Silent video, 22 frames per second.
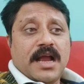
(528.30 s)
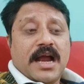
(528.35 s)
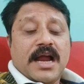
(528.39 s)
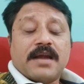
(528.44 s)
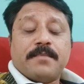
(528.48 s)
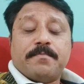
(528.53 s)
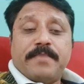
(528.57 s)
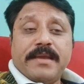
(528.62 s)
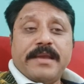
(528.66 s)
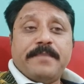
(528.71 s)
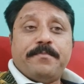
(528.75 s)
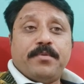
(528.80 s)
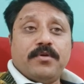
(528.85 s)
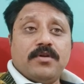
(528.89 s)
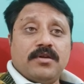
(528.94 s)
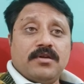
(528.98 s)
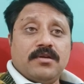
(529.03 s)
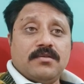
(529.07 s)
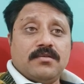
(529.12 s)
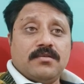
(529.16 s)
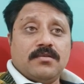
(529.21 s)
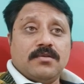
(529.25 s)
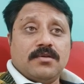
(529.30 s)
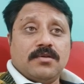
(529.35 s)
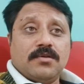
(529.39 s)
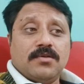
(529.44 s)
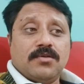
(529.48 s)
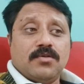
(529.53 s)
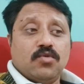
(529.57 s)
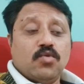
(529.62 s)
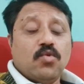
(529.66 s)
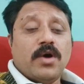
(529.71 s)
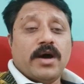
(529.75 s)
And people
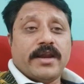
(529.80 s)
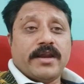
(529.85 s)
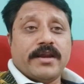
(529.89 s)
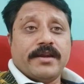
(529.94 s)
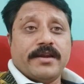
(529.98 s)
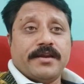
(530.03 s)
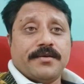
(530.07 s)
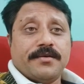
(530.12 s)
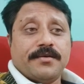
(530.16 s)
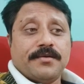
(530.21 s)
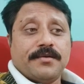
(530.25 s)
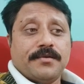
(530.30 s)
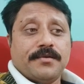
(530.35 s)
who are in